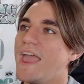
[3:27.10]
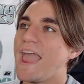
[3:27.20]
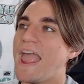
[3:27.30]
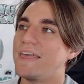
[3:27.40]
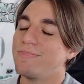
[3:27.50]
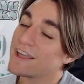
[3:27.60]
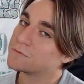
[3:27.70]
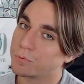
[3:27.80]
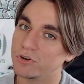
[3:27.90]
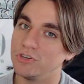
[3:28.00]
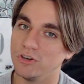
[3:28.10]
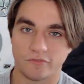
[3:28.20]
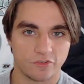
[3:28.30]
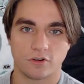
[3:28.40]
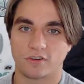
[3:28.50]
And that's pretty good
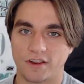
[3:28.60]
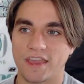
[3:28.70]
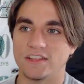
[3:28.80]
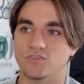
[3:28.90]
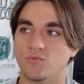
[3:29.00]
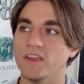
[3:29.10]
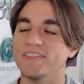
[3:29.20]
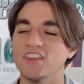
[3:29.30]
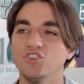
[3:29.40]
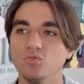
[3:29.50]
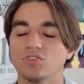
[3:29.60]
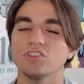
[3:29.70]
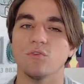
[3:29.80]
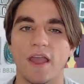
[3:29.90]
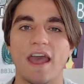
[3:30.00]
for the Hurricanes, right? They usually
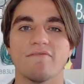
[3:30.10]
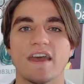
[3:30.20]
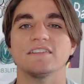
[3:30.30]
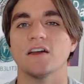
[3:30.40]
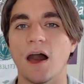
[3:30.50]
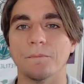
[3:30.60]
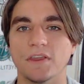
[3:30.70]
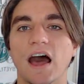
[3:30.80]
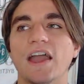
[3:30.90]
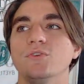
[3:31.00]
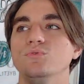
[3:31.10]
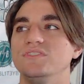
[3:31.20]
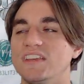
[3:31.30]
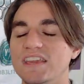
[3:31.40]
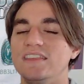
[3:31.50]
don't have that top guy
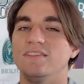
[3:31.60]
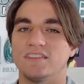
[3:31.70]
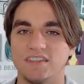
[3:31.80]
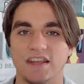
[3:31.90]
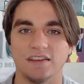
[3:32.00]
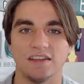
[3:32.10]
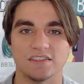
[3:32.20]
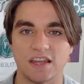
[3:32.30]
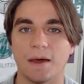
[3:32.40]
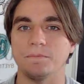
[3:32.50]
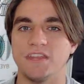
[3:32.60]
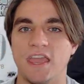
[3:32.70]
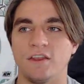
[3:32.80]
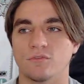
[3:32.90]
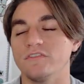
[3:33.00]
who's in the standings, top
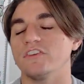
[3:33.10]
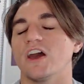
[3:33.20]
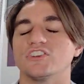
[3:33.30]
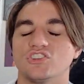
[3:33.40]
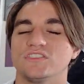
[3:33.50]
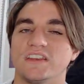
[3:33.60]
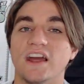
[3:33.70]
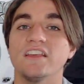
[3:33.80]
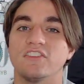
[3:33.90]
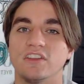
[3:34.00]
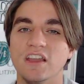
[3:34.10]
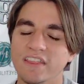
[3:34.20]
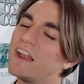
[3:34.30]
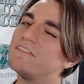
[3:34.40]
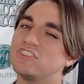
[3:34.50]
10, or even, I should say, not even
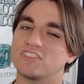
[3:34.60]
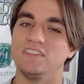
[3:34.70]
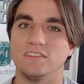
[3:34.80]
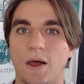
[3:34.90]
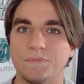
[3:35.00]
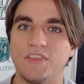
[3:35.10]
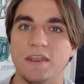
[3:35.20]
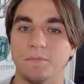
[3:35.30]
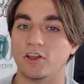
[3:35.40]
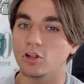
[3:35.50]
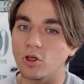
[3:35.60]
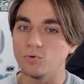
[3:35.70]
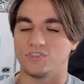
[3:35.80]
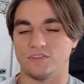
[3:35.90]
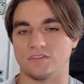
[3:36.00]
just in the top 10, but
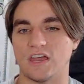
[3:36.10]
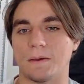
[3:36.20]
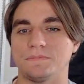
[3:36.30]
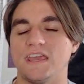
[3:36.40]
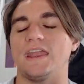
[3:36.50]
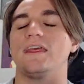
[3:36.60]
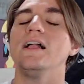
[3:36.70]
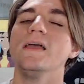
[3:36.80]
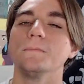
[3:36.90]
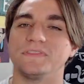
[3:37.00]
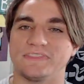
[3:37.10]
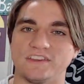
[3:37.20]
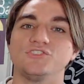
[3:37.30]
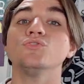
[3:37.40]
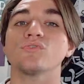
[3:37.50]
close to the top 10. But they
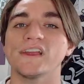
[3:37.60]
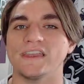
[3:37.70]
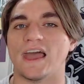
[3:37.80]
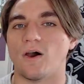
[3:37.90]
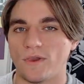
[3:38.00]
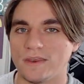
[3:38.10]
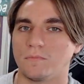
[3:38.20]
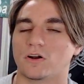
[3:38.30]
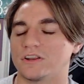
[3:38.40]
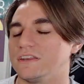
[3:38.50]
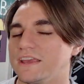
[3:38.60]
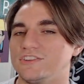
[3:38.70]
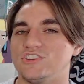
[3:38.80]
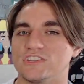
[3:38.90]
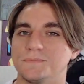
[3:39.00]
do right now in Marty
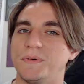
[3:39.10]
Natchez.